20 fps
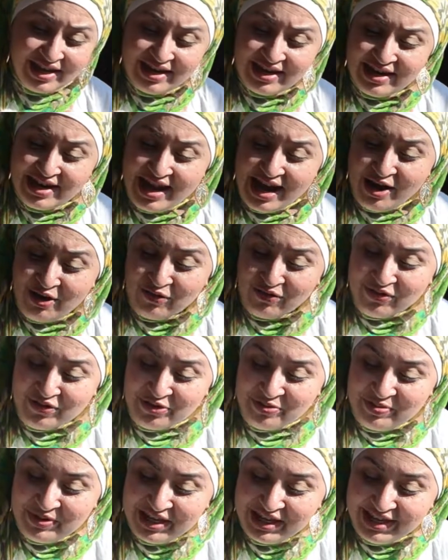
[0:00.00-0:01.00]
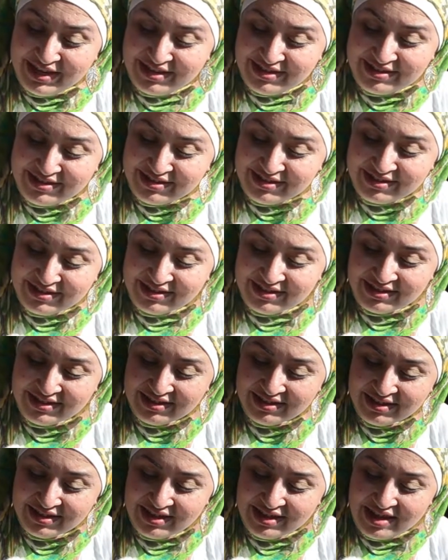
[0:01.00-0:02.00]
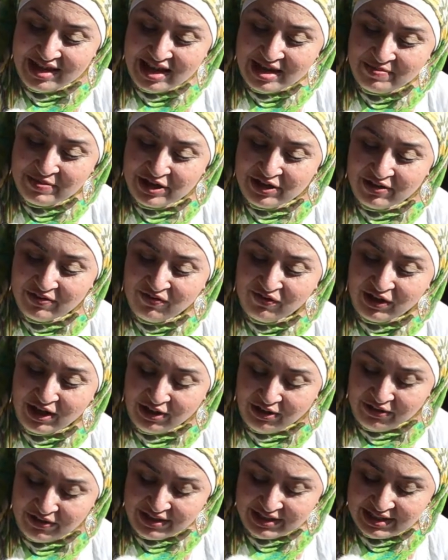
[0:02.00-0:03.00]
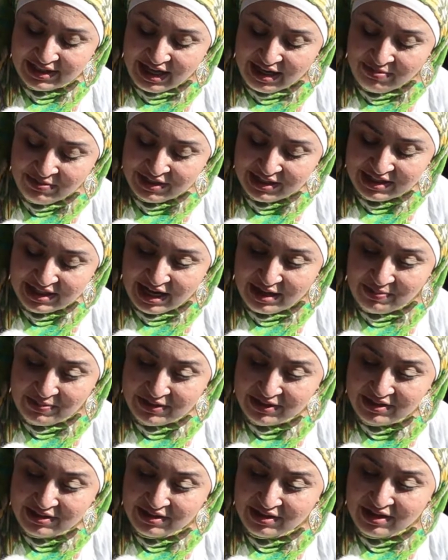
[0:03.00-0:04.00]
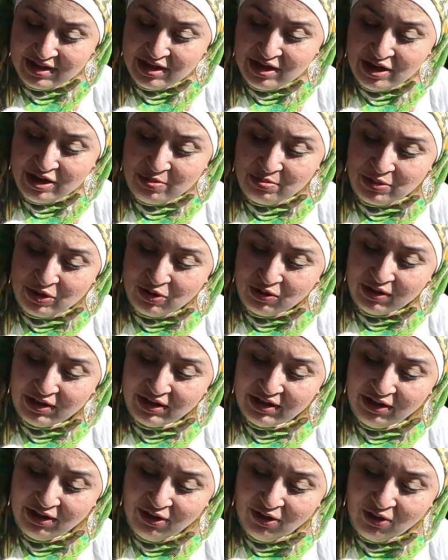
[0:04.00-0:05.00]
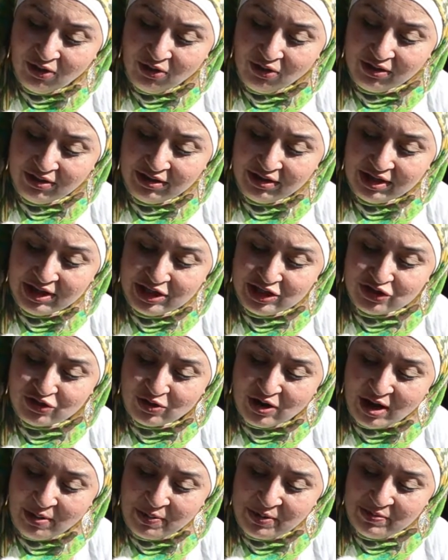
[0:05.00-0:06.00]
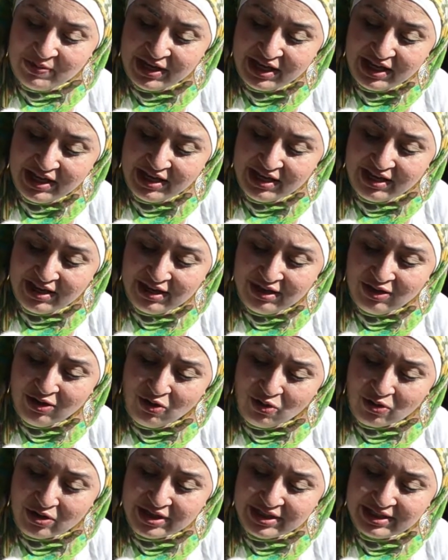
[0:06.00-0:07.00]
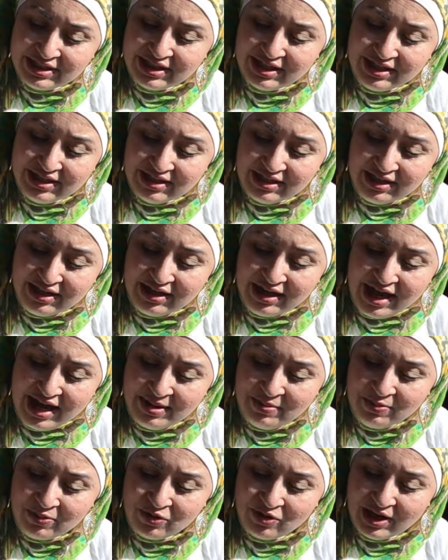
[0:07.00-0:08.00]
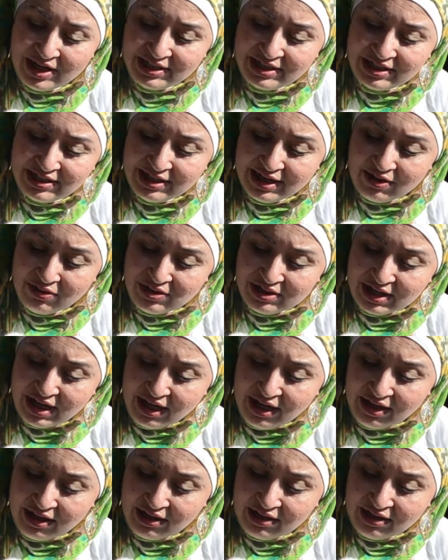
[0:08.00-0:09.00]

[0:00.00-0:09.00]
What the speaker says: Now for the peas. I'm going to follow the same steps, poke a little hole, drop a pea in or a seed in and press it down tight.